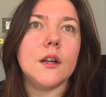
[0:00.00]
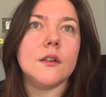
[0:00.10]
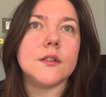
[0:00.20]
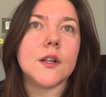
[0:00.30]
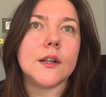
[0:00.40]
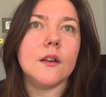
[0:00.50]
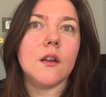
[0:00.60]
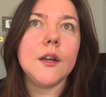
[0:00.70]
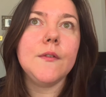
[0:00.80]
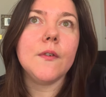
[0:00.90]
stuck in
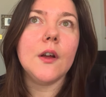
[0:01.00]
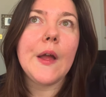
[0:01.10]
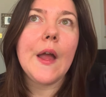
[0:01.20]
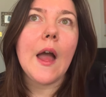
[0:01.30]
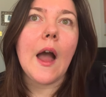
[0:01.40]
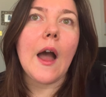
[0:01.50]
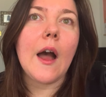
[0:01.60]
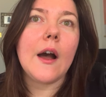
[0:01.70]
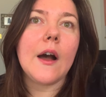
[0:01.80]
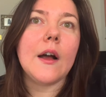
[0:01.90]
life.
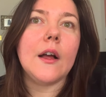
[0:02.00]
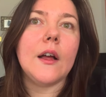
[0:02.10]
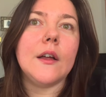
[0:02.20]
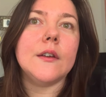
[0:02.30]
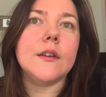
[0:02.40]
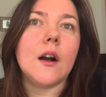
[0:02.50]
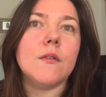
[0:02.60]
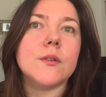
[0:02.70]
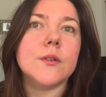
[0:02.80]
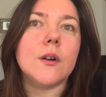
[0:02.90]
And
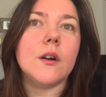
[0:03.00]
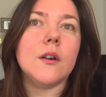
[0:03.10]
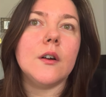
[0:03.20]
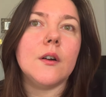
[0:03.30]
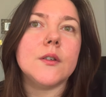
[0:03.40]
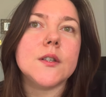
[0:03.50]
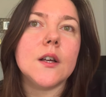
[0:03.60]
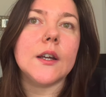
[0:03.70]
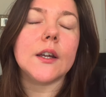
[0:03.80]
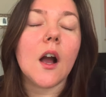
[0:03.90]
I was
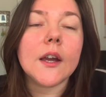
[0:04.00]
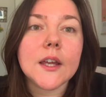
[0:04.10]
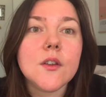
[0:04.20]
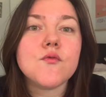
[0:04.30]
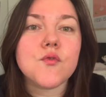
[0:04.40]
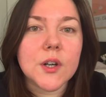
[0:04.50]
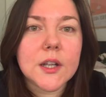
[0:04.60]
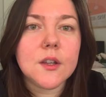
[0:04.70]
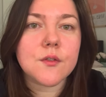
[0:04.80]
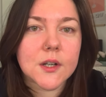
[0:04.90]
like, I can
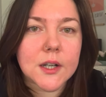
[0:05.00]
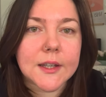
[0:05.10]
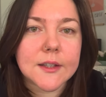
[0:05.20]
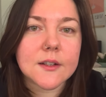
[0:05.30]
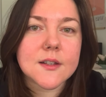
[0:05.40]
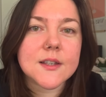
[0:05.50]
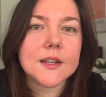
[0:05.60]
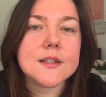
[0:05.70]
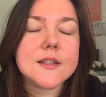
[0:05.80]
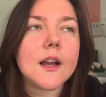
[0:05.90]
really relate, and that's
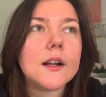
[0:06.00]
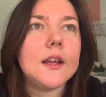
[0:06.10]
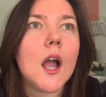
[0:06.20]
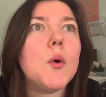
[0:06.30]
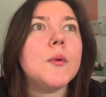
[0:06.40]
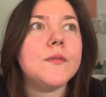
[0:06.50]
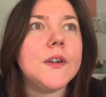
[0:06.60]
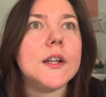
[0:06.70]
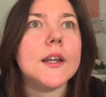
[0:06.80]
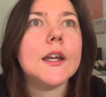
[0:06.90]
exactly how I'm
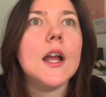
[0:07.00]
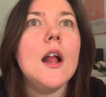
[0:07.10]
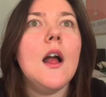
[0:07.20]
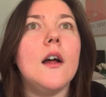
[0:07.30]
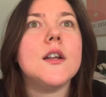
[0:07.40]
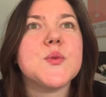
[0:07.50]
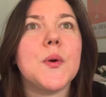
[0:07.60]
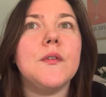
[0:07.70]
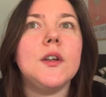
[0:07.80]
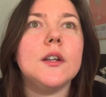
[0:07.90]
feeling. And that's why
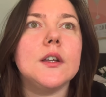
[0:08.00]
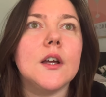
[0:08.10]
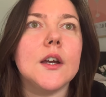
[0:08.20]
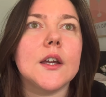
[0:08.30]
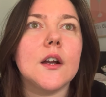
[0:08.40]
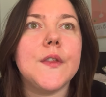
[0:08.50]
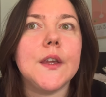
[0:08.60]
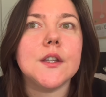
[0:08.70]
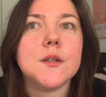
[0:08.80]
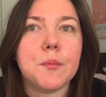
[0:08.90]
I'm feeling like, I
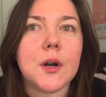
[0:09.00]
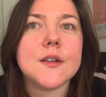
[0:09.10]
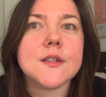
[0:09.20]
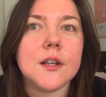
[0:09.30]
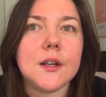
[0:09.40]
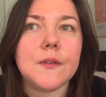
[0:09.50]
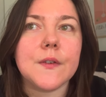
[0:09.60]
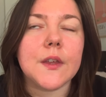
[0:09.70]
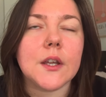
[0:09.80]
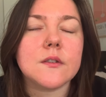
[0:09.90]
think, depressed and
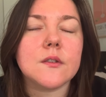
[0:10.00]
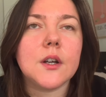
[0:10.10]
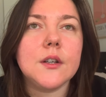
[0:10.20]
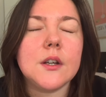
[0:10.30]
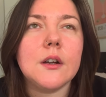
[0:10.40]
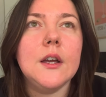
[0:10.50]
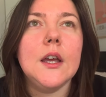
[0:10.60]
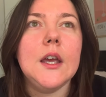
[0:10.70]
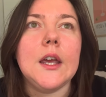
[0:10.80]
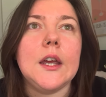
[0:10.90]
everything. So kind of
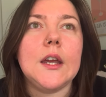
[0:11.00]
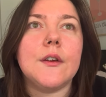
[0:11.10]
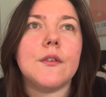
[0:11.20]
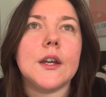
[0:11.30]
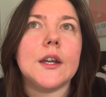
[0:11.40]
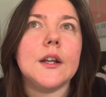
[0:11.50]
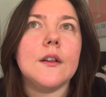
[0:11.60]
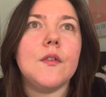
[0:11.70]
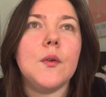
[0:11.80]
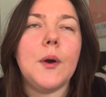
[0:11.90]
hearing
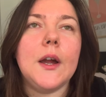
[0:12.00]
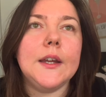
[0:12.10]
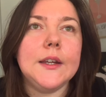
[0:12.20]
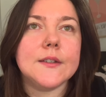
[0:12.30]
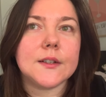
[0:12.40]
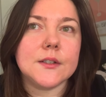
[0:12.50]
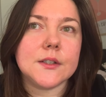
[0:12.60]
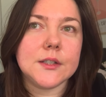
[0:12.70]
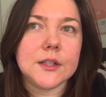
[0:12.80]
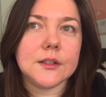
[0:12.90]
the way he's kind
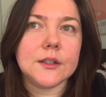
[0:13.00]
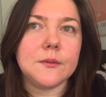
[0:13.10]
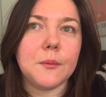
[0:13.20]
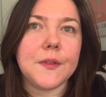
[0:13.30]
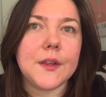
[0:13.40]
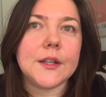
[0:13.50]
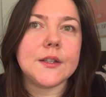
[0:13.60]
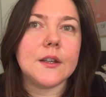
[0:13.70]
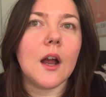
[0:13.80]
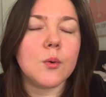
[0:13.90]
of dealing with it
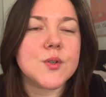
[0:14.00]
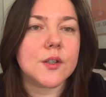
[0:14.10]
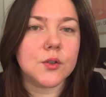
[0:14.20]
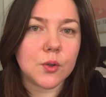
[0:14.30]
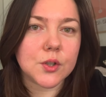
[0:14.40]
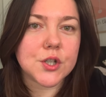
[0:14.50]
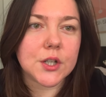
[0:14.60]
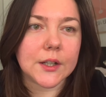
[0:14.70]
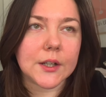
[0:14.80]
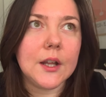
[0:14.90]
and how he's
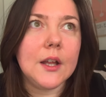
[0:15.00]
acknowledging